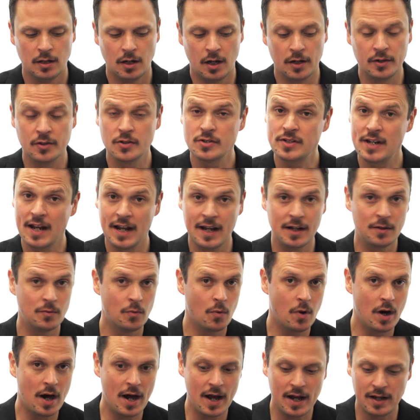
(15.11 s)
understand
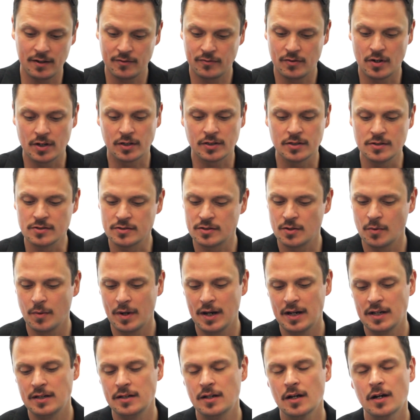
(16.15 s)
why it functions the
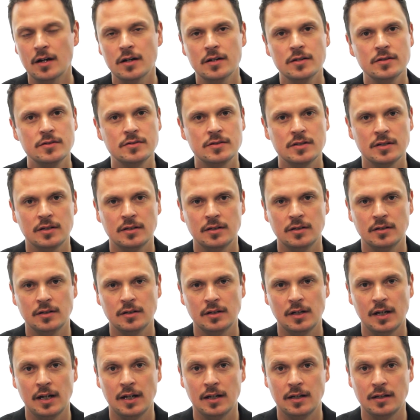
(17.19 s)
way it does
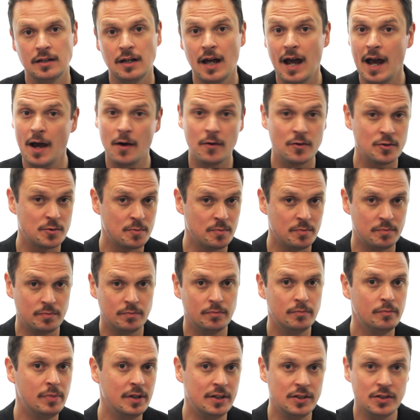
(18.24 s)
and how it's
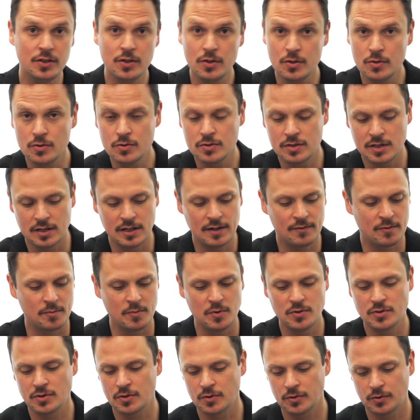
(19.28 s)
been used in different
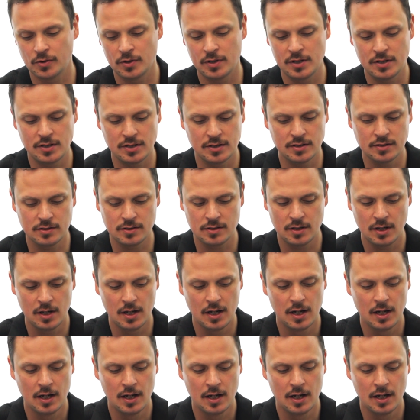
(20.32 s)
musical traditions.